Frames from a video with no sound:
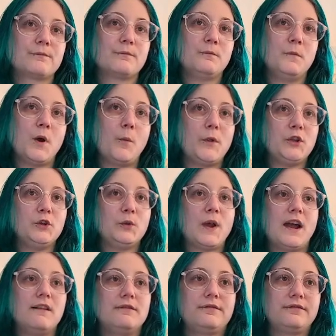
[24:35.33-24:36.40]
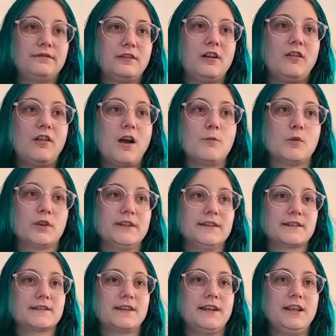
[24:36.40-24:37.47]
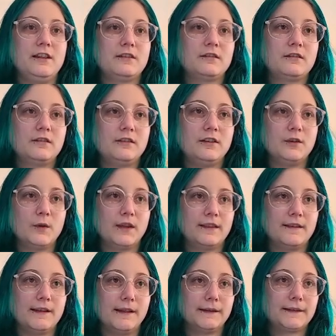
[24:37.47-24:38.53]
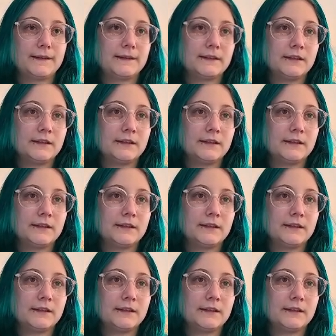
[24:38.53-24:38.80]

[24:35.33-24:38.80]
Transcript: But we do have a lot more insight knowing this.